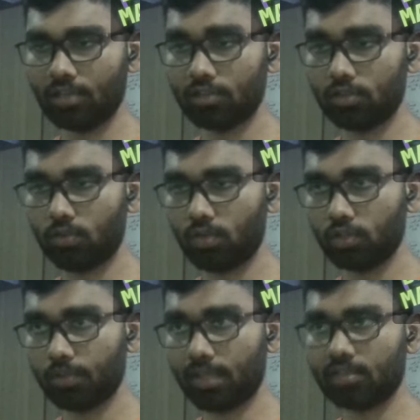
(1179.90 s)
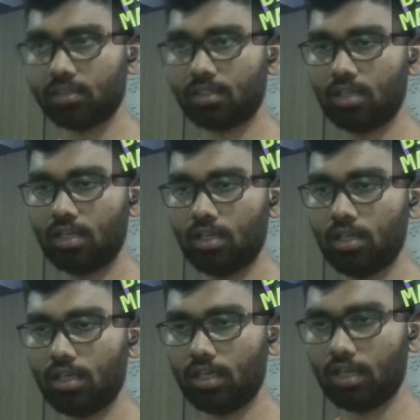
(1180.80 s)
Do a space
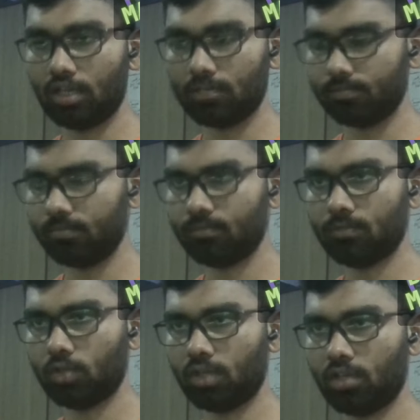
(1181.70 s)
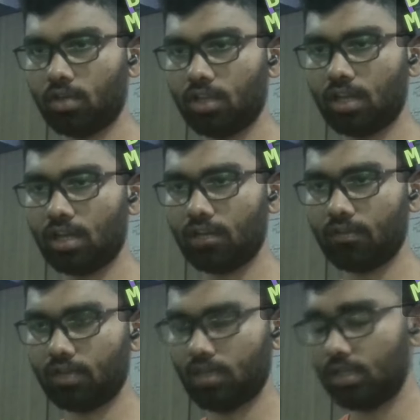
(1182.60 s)
nr. Okay, not in an
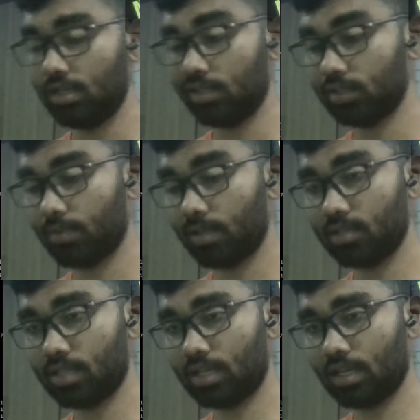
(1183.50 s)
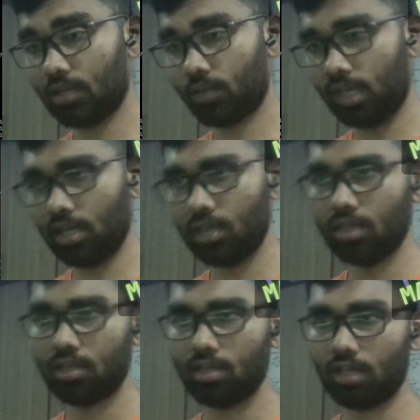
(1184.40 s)
RF. Space nrva.
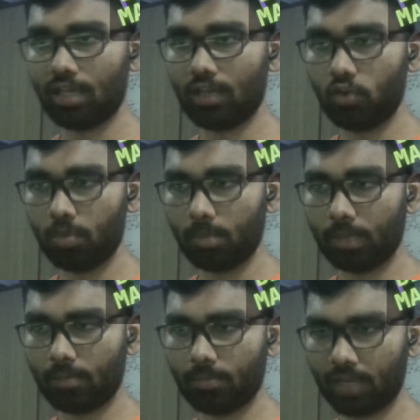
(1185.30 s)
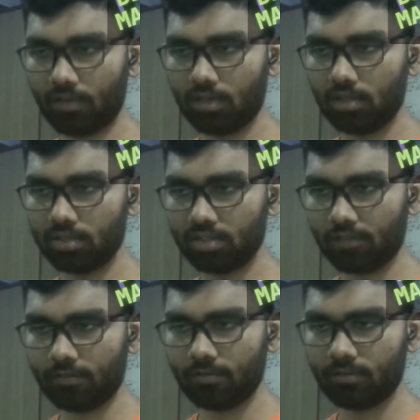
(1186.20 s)
I go to my private
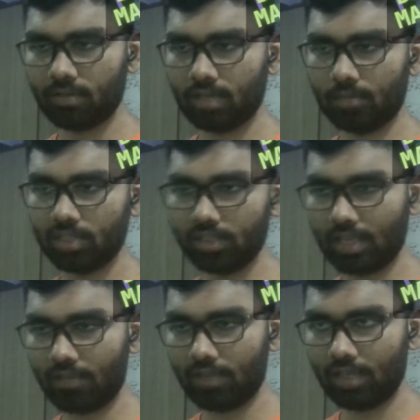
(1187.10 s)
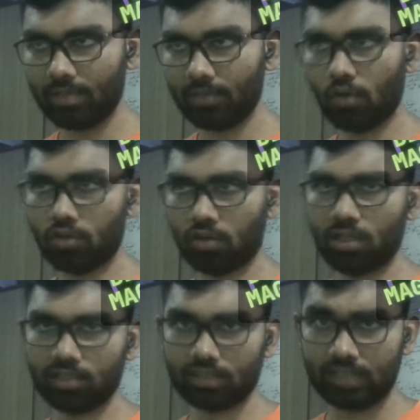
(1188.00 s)
stuff. I'm syncing everything. My vault
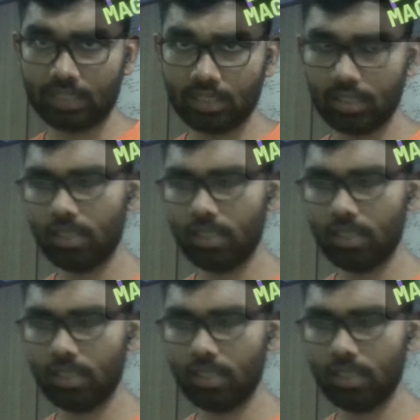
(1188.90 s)
order succeeded.